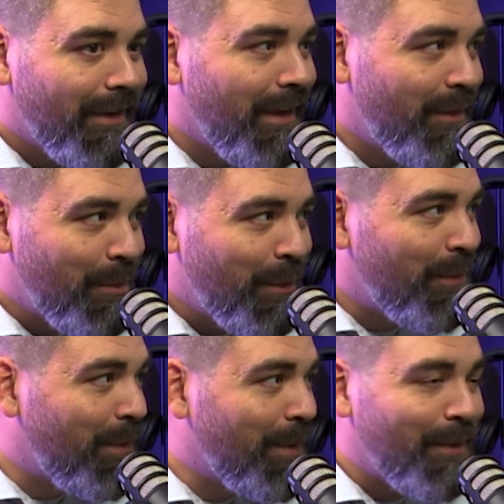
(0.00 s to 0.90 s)
eat some
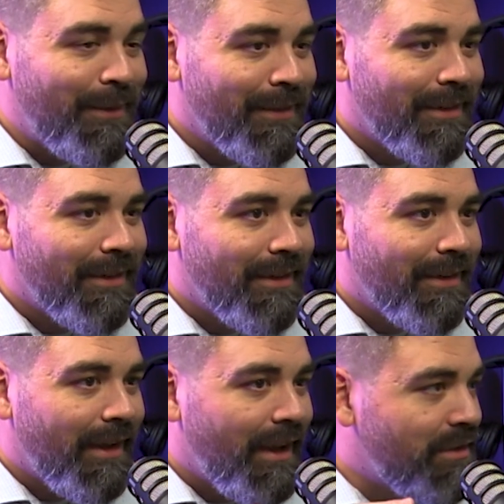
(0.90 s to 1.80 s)
good food,
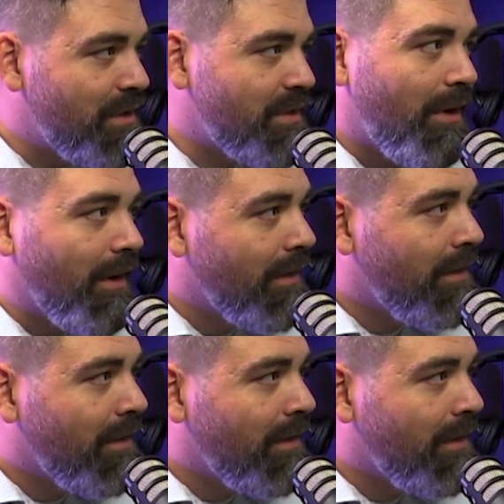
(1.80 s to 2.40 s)
and just talk,